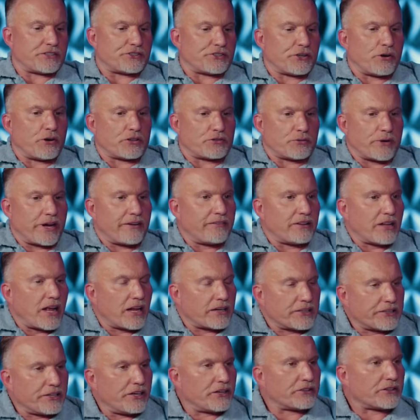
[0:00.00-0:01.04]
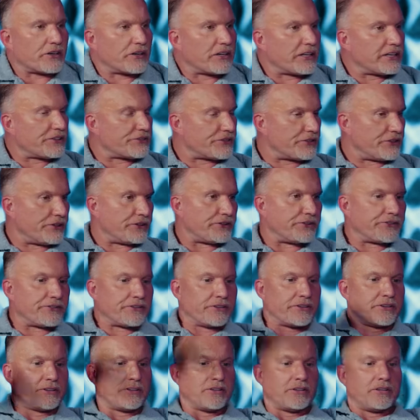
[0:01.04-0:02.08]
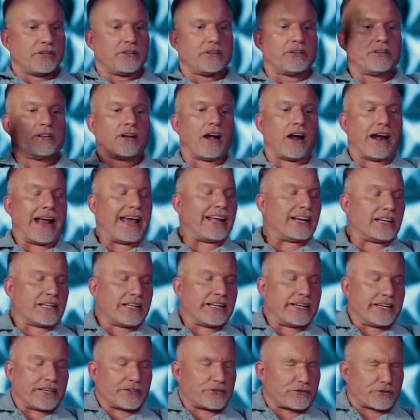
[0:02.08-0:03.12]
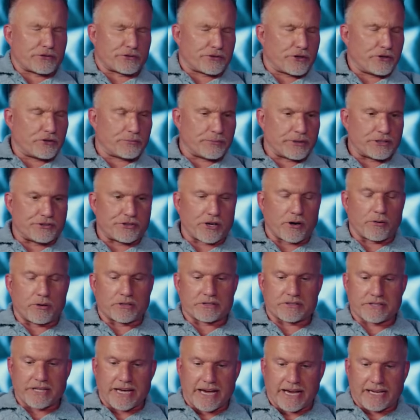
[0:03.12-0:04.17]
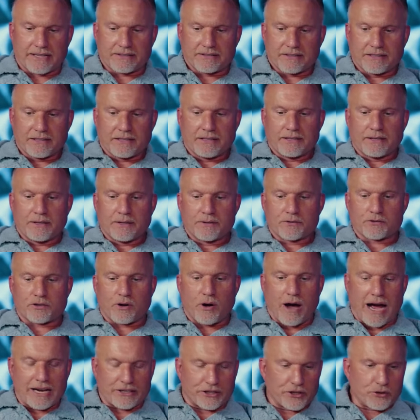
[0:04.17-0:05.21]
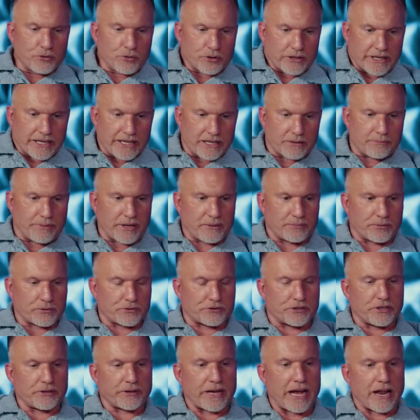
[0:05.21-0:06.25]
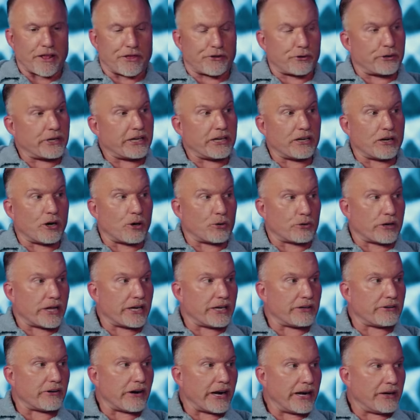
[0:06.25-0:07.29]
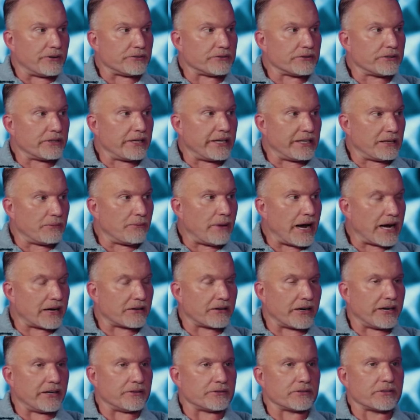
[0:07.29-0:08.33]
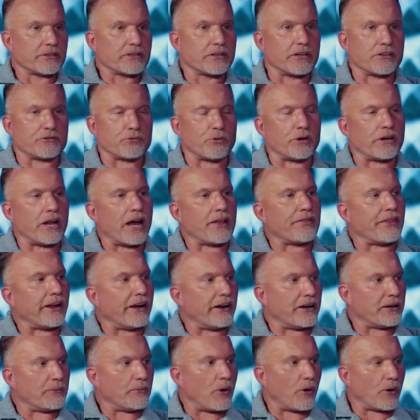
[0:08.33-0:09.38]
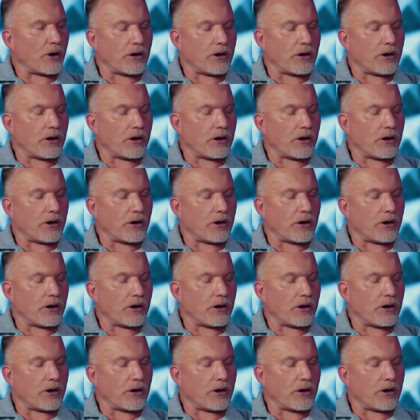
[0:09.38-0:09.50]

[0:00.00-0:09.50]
show us we have a lot of younger listeners. Our analytics, excuse me, show us that. So I do want to hit people who still got a three year old running around in the background because uh, we're not there anymore.